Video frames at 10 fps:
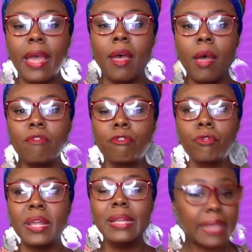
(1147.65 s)

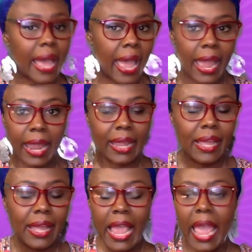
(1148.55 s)
every day.
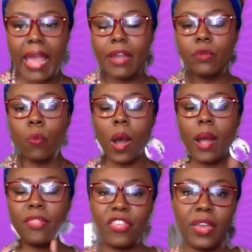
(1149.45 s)
And
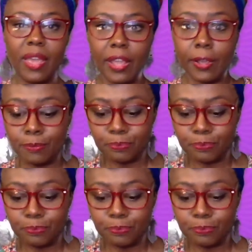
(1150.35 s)
one thing